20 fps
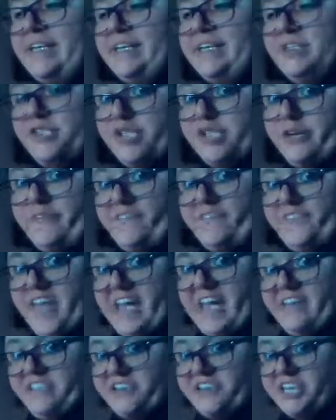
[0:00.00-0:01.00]
is your
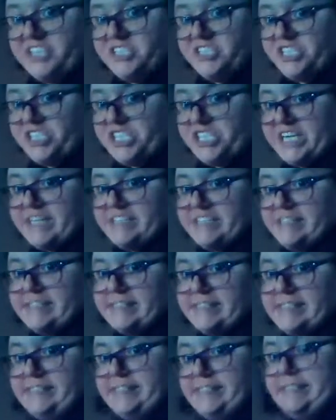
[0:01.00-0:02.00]
favorite
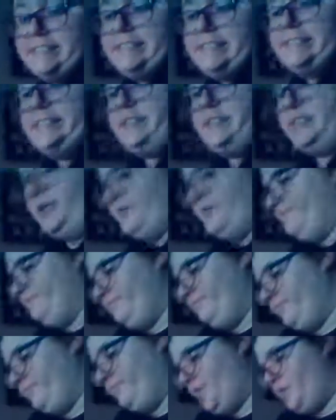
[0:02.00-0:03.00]
cheeses?
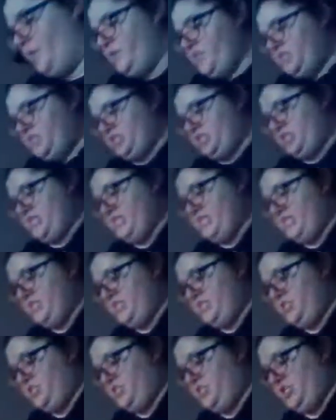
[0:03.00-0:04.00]
Which
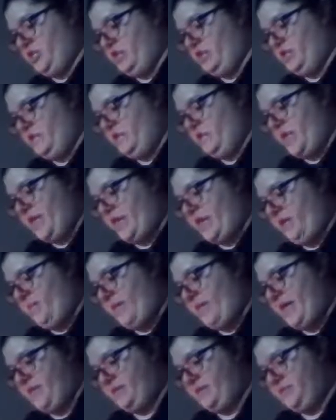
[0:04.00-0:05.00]
cheese do you like
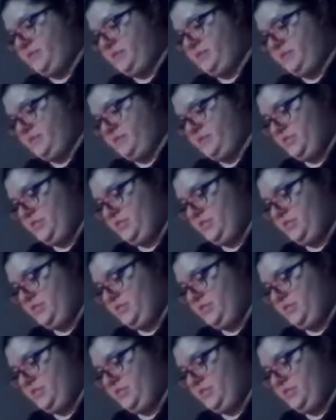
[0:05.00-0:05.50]
best?